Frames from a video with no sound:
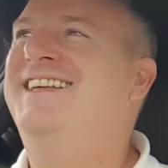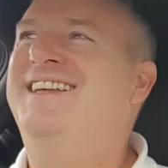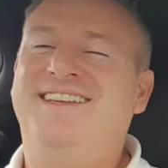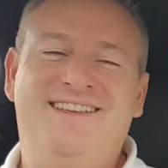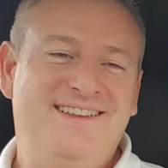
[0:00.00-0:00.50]

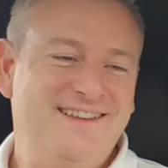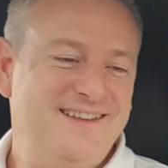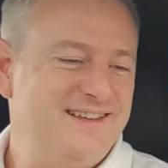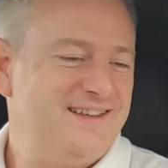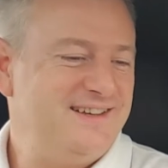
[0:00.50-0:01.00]

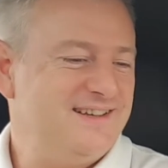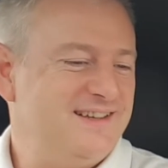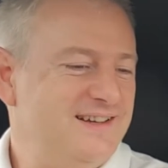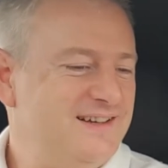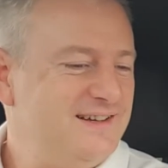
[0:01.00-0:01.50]

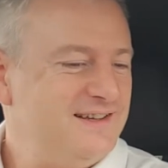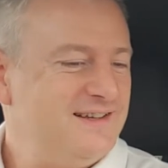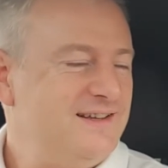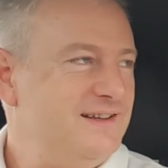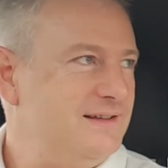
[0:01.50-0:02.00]

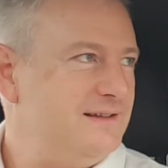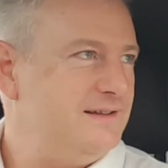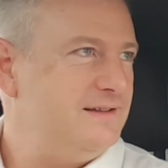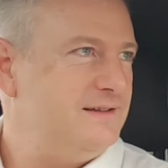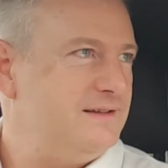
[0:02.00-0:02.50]

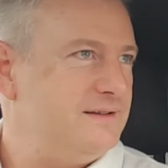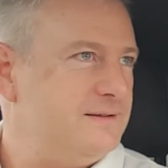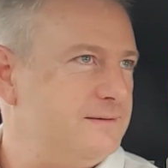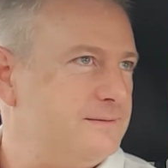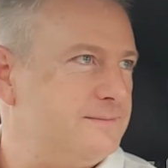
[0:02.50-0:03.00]

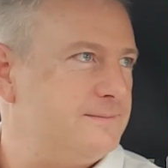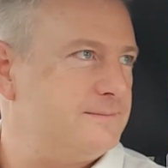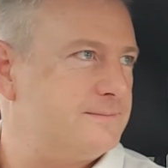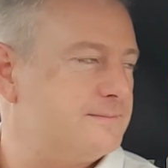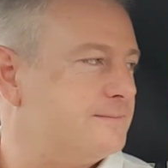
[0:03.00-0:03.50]

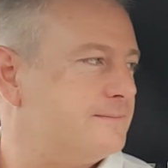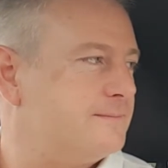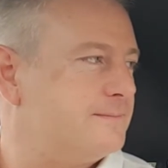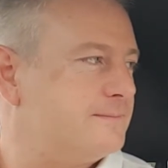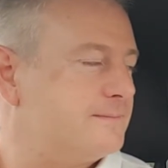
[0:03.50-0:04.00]

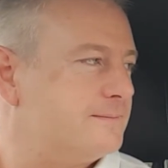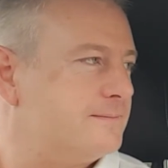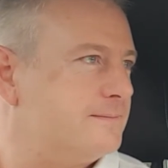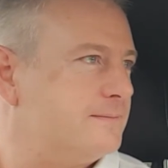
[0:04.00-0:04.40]
[no speech]